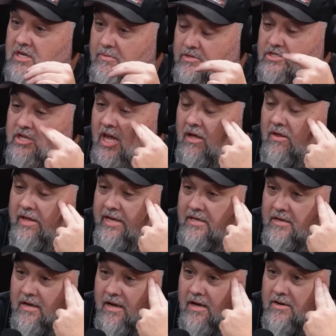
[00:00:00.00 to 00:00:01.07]
was giggling.
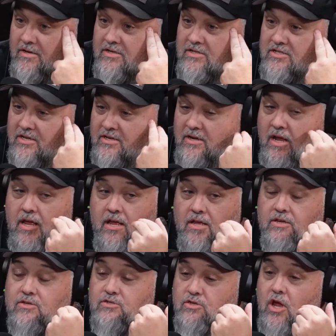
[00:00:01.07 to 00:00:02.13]
She
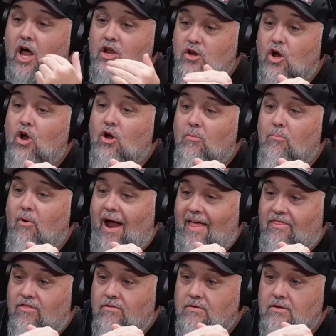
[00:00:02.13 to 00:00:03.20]
under her
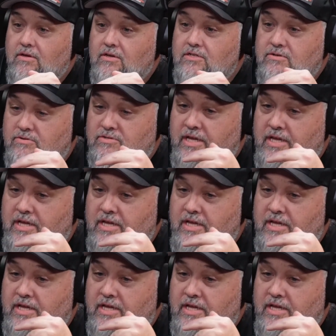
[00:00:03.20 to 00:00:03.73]
breath. She was like,